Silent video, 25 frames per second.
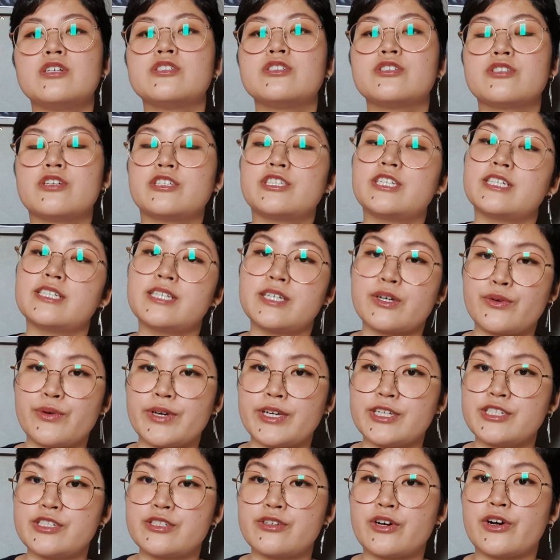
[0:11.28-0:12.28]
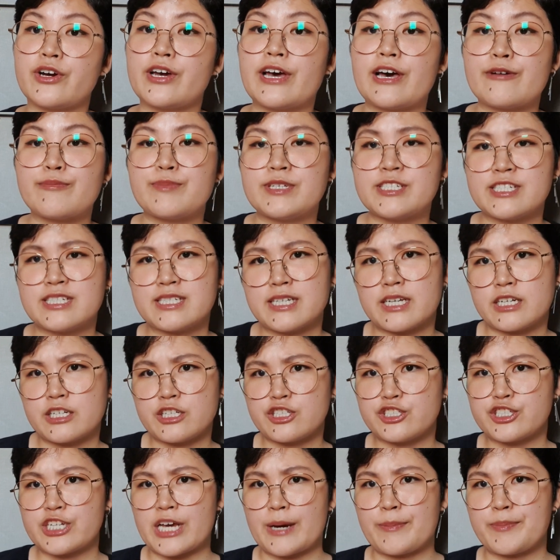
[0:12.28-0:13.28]
So just a quick story, I've been
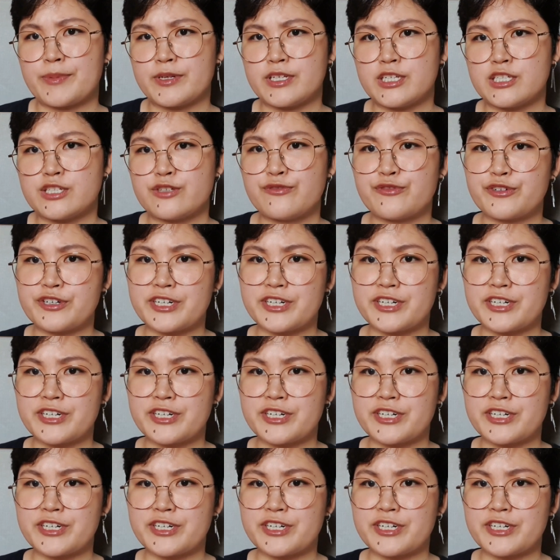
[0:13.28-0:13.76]
studying Japanese